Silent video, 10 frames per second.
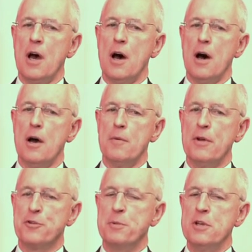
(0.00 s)

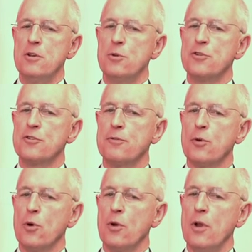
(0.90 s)
It's been used
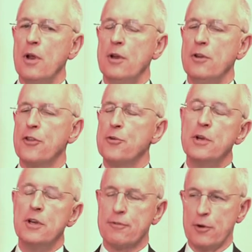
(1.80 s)
in
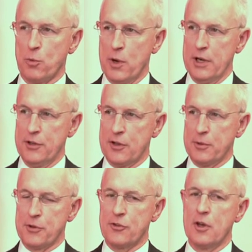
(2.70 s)
three different ways, I
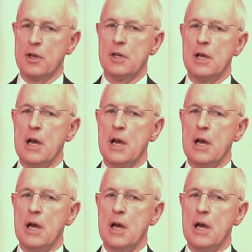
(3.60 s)
would say.